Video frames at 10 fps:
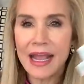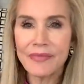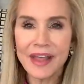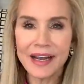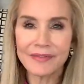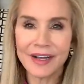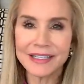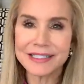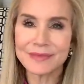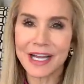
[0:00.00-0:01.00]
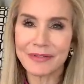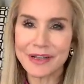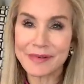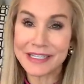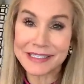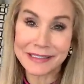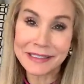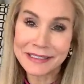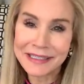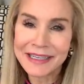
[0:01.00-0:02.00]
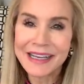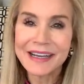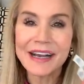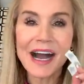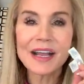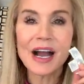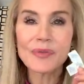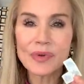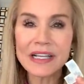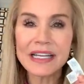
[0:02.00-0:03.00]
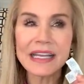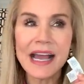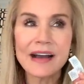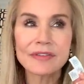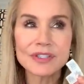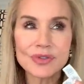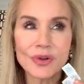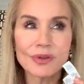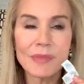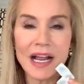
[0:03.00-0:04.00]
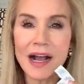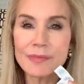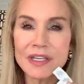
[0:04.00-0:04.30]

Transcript: And then I've got some diarrhea medicine. I, I really have controlled my I